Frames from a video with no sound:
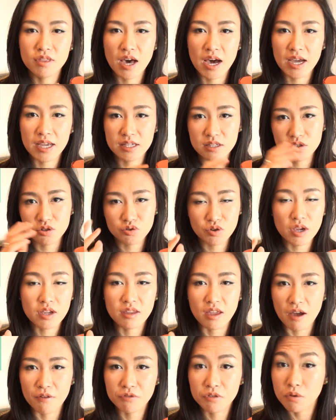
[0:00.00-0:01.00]
that is straight
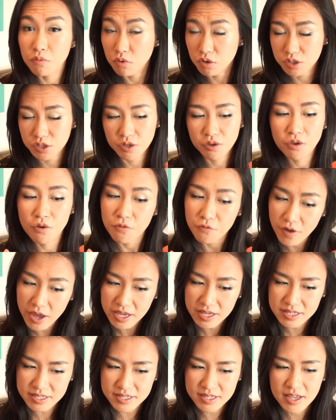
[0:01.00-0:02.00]
after washing your
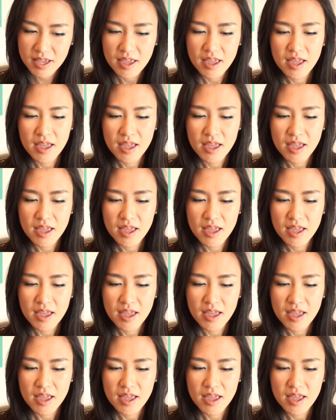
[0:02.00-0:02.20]
face.